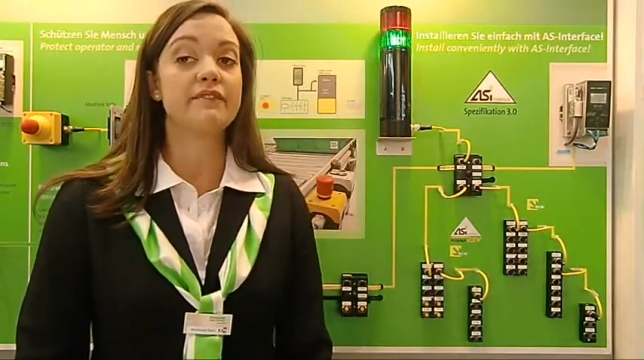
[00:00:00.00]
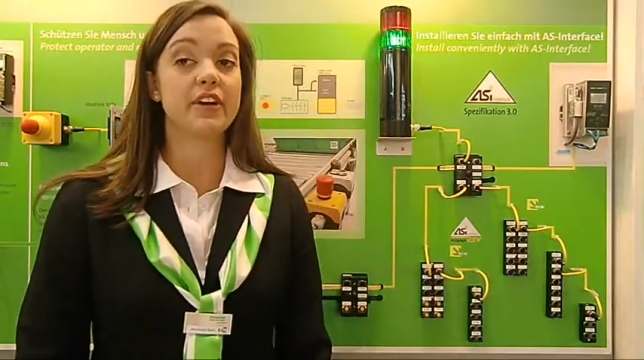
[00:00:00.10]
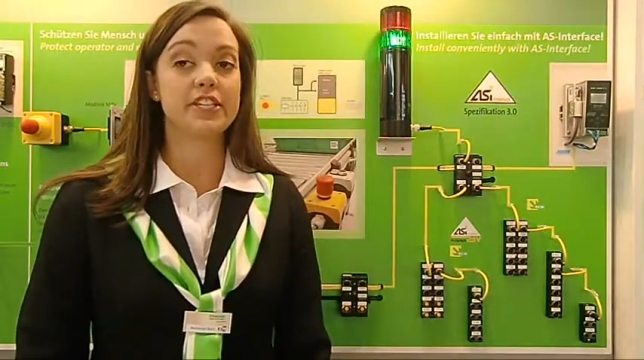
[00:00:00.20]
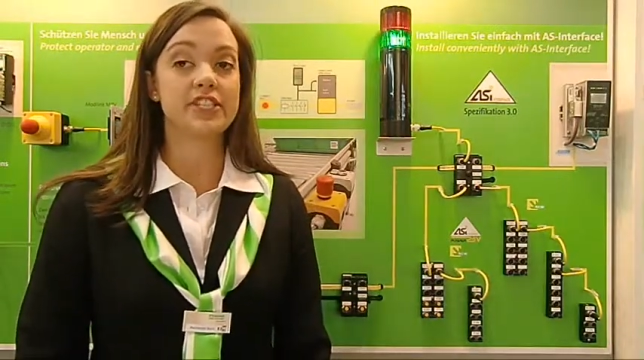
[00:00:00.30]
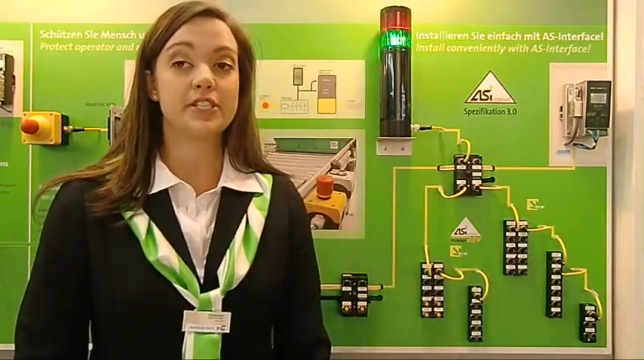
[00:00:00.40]

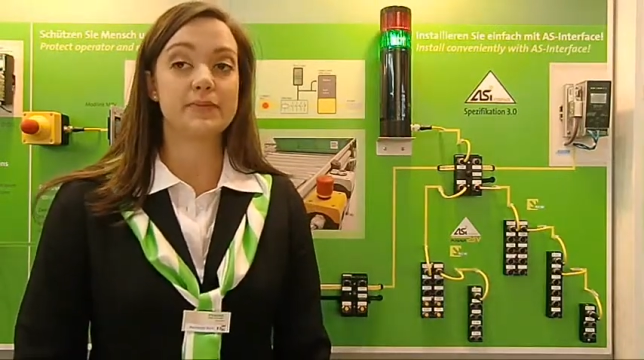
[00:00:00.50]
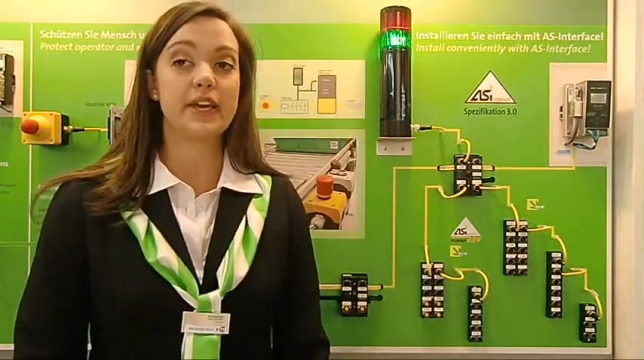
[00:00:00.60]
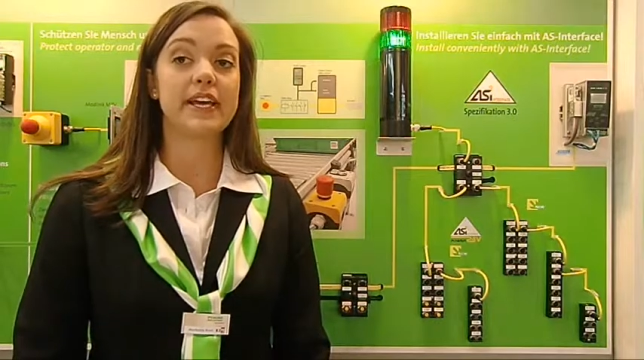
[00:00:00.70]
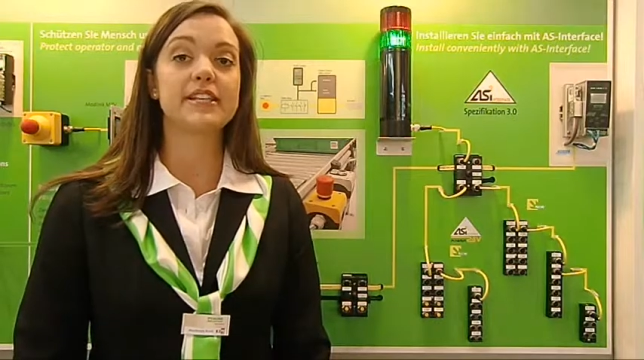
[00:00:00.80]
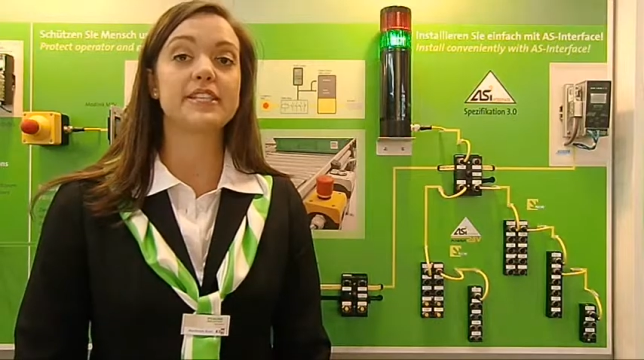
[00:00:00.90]
functions
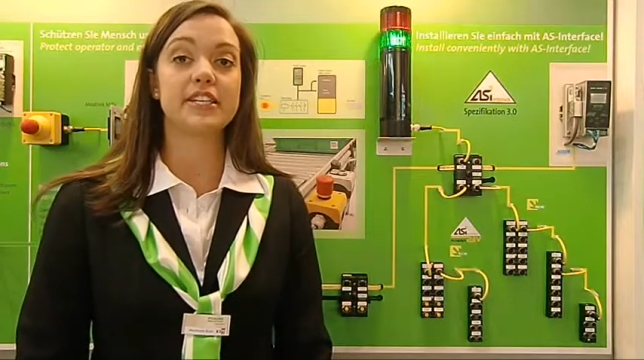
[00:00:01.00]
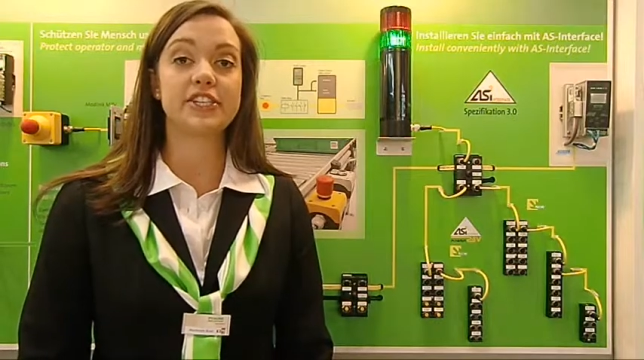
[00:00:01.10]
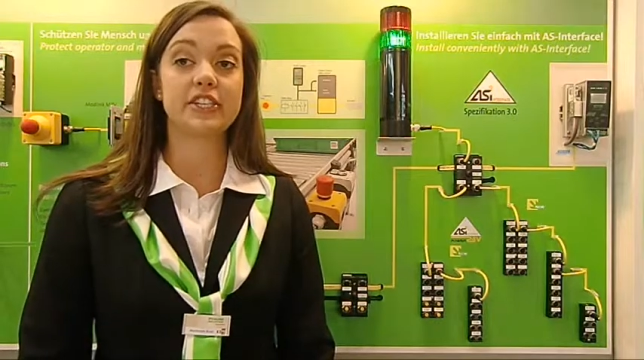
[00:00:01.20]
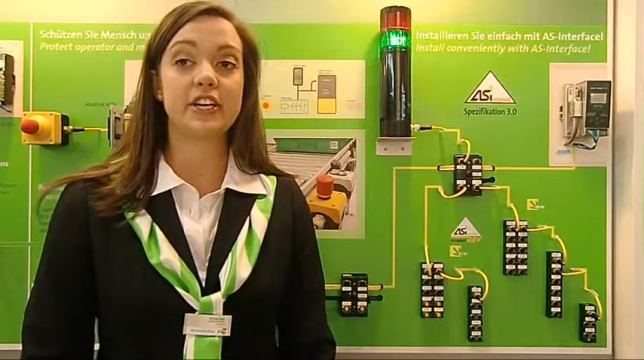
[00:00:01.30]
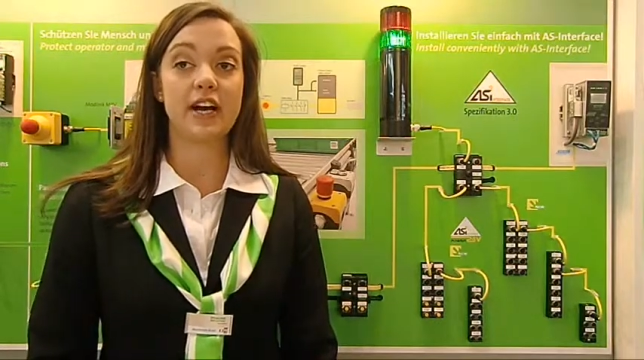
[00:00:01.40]
make
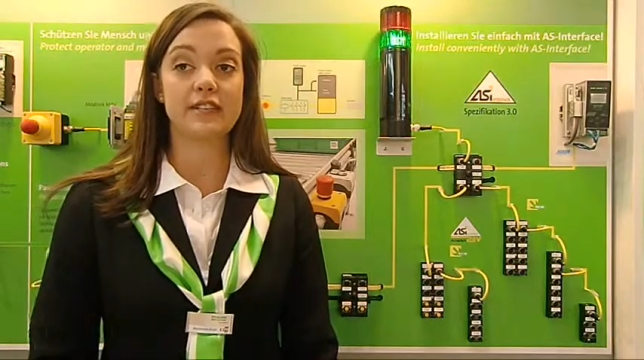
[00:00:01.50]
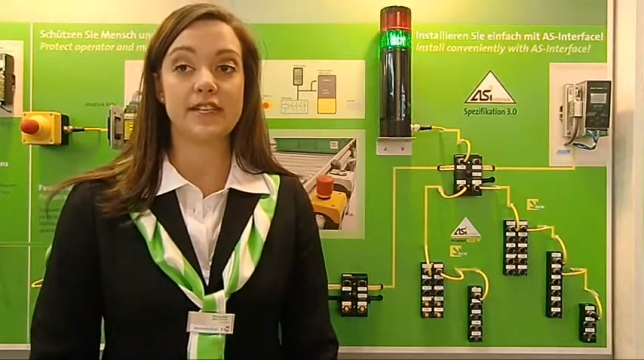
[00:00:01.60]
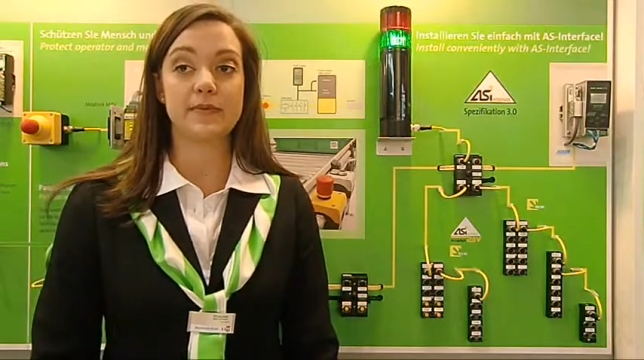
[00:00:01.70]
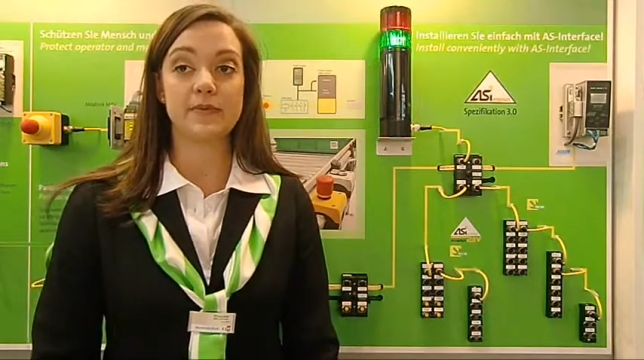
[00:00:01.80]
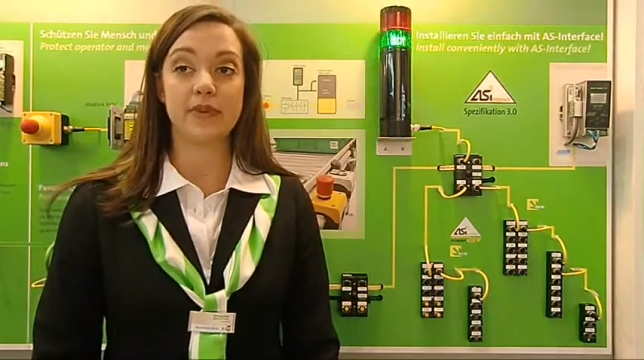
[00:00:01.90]
installation
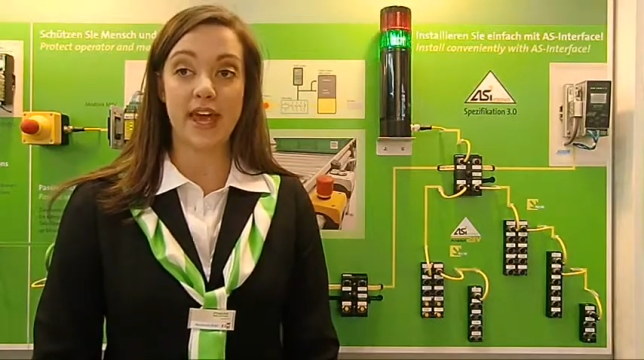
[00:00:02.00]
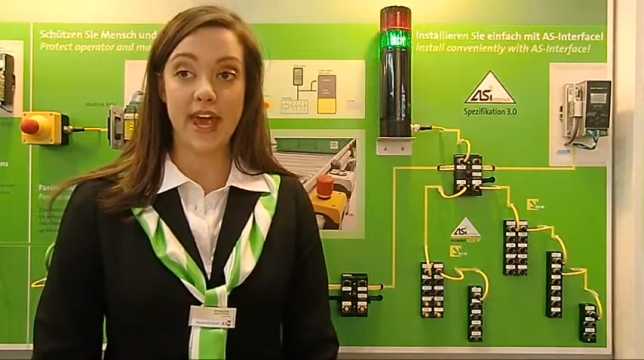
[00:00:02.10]
concepts with